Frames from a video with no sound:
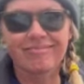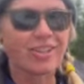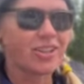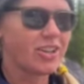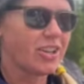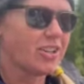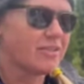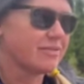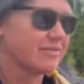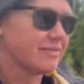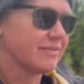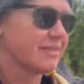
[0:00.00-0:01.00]
There you go.
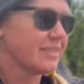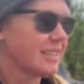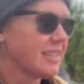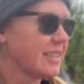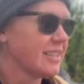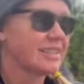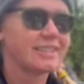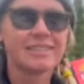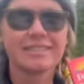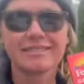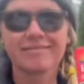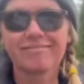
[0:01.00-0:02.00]

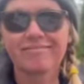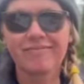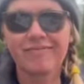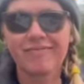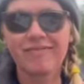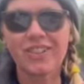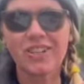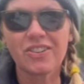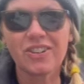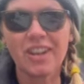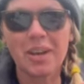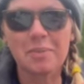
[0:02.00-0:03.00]
If you're
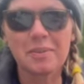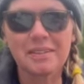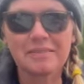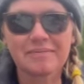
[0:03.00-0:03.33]
going camping,